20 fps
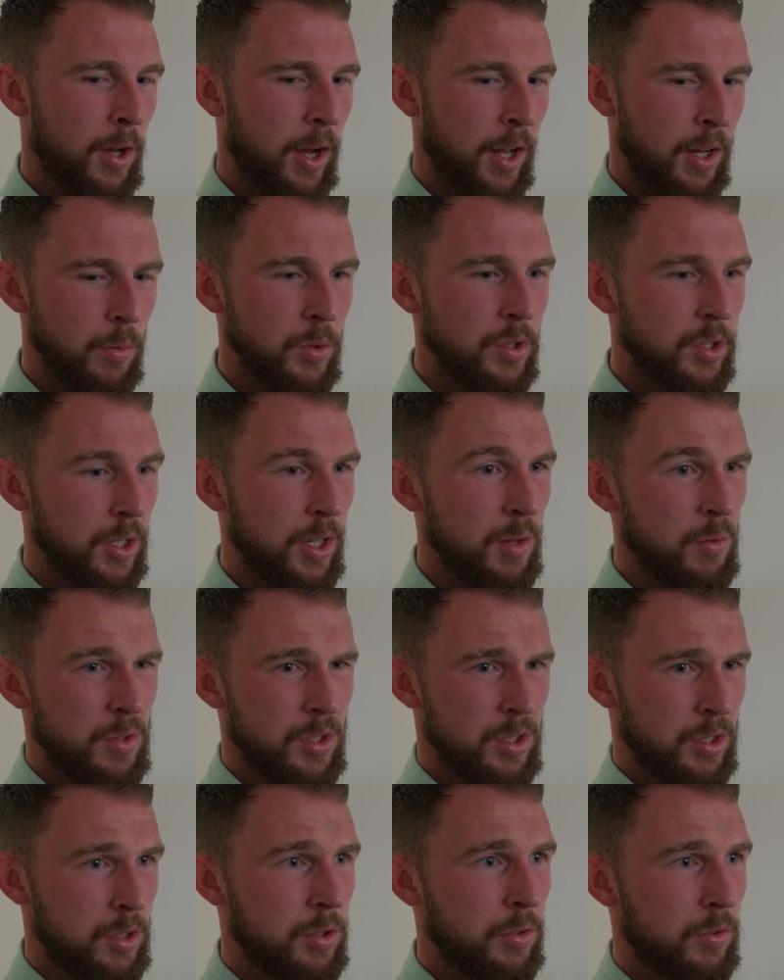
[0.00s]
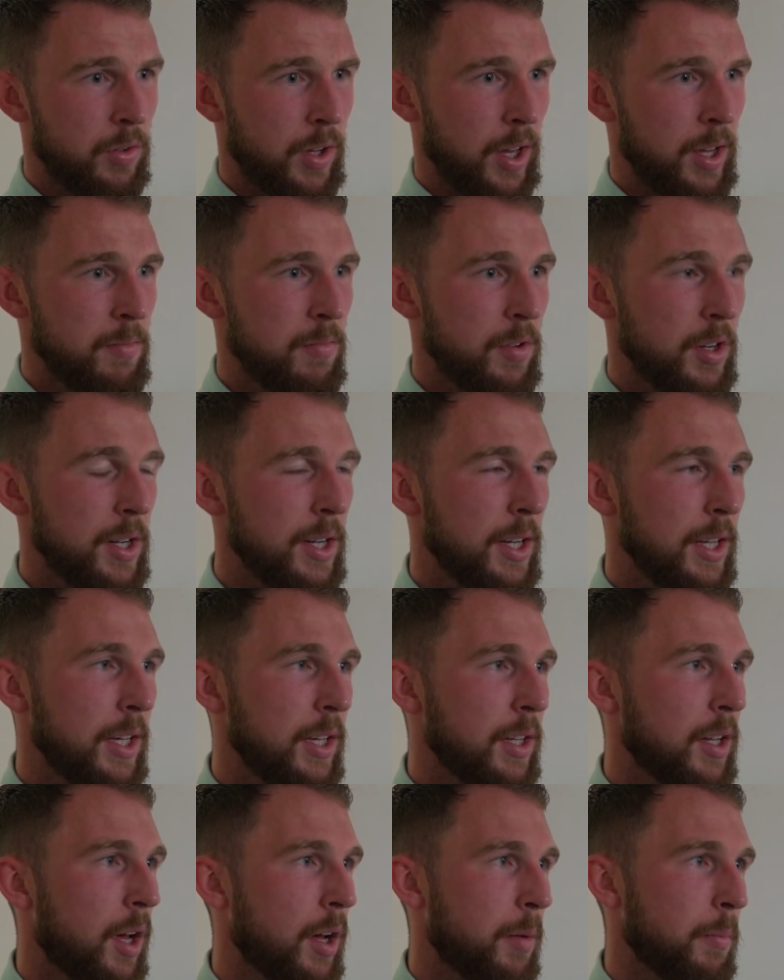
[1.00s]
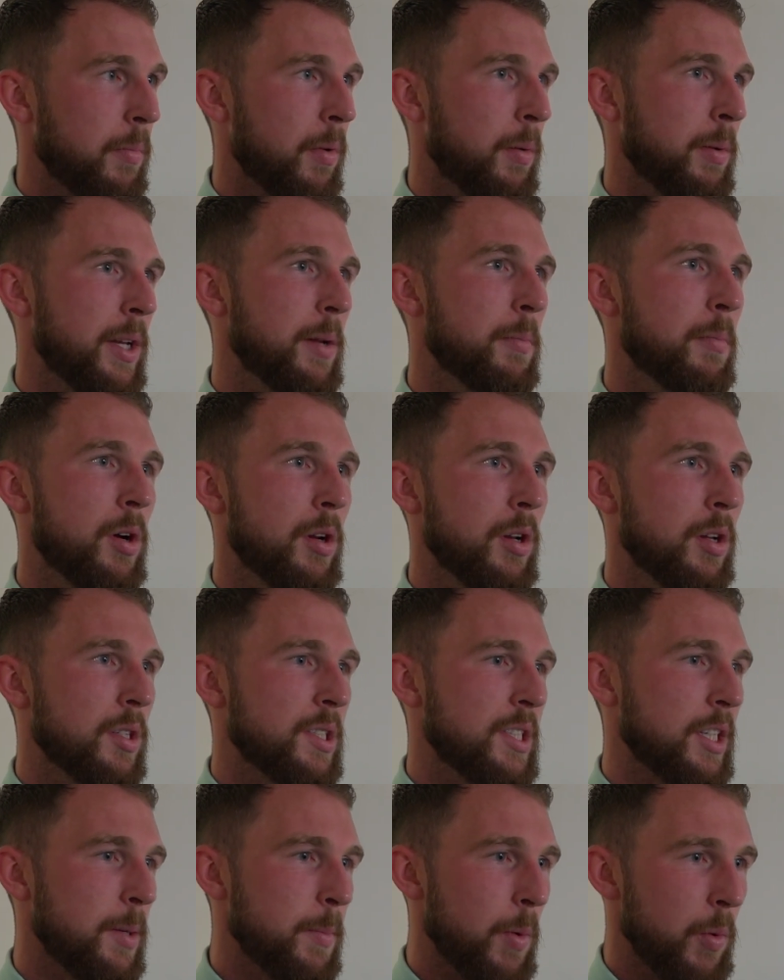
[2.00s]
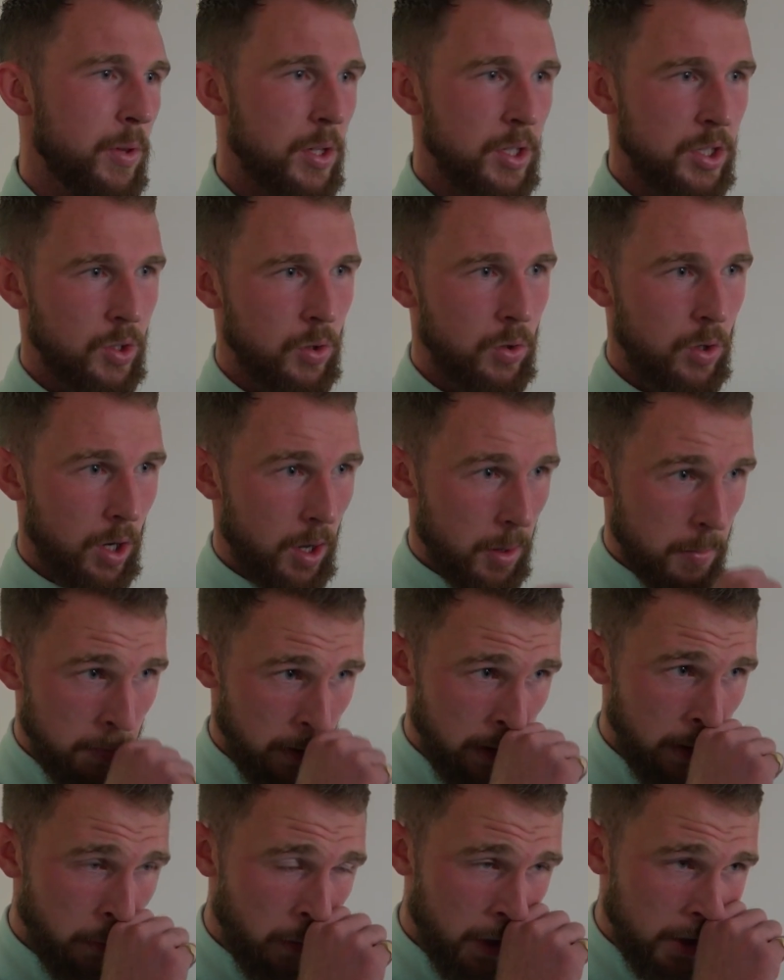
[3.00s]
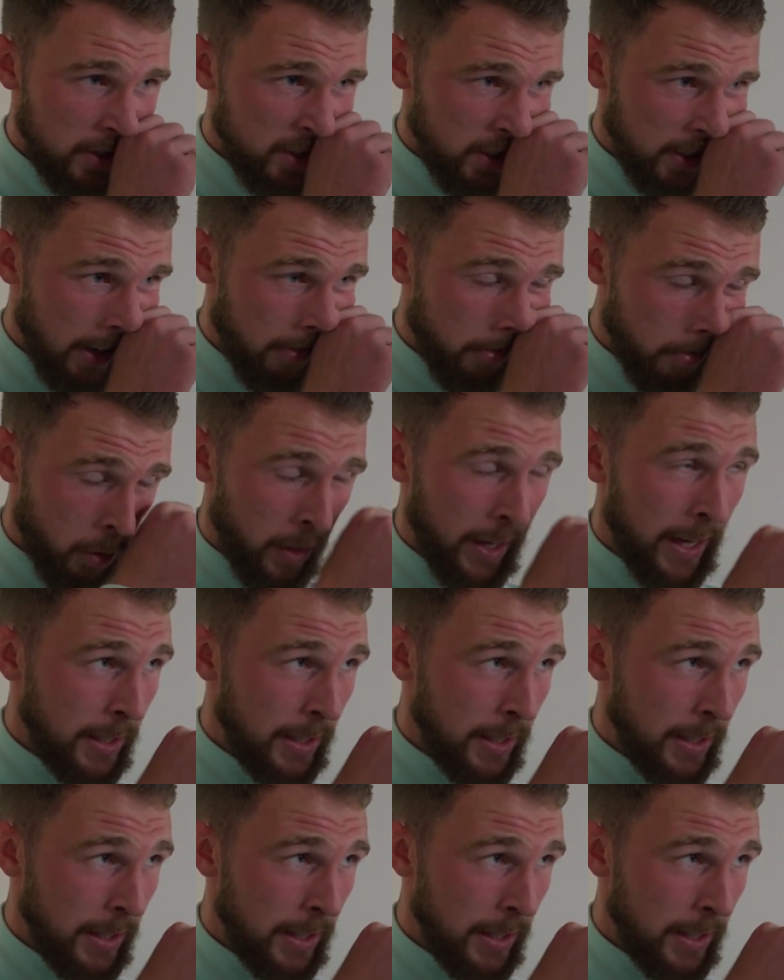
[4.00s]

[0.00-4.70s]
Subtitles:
and it was a tough game really. I mean, it might not seem it with the scoreline, but it was, and everyone